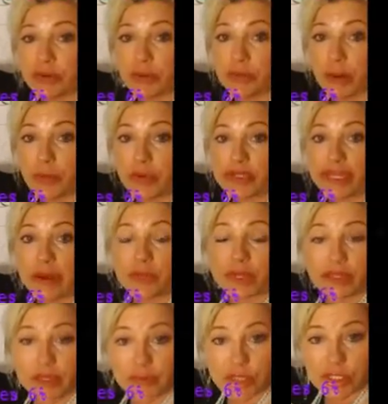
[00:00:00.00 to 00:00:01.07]
And remember,
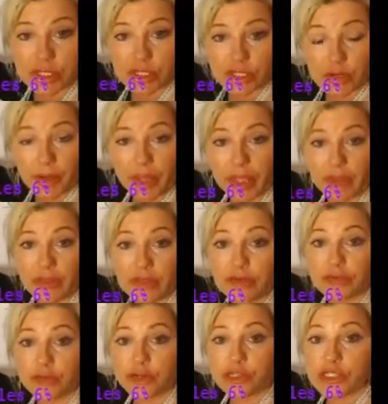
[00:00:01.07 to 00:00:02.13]
downline commissions are paid on
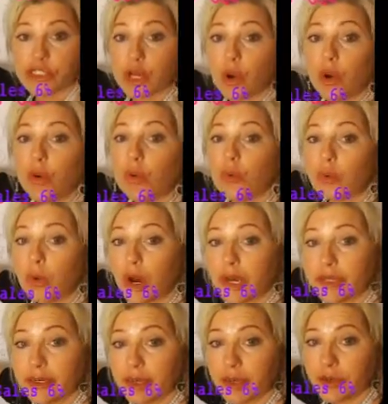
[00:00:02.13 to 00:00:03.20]
the first
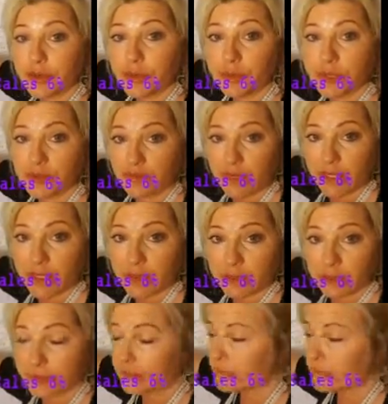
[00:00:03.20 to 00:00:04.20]
100 PV.